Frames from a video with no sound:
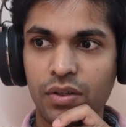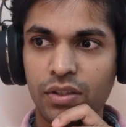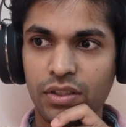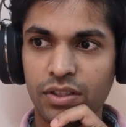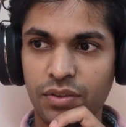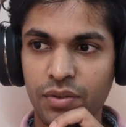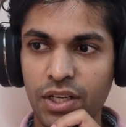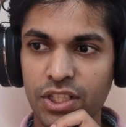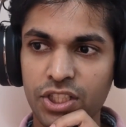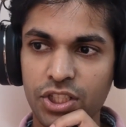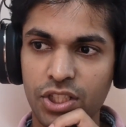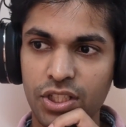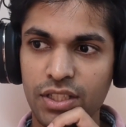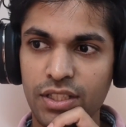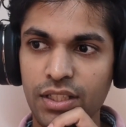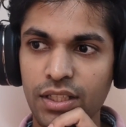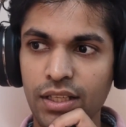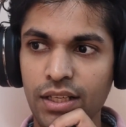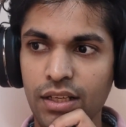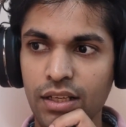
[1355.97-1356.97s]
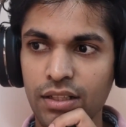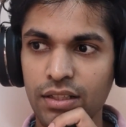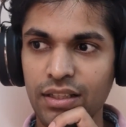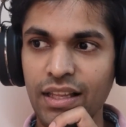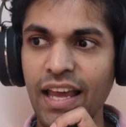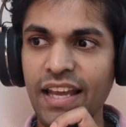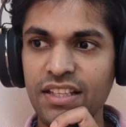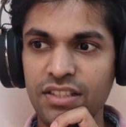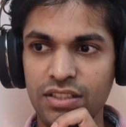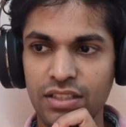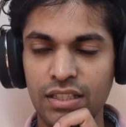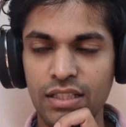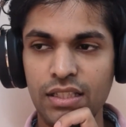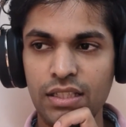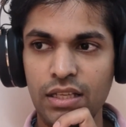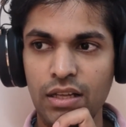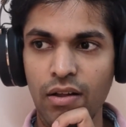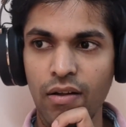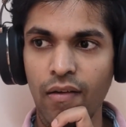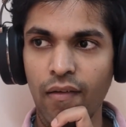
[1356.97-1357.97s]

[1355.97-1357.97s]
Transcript: Christian Clayson,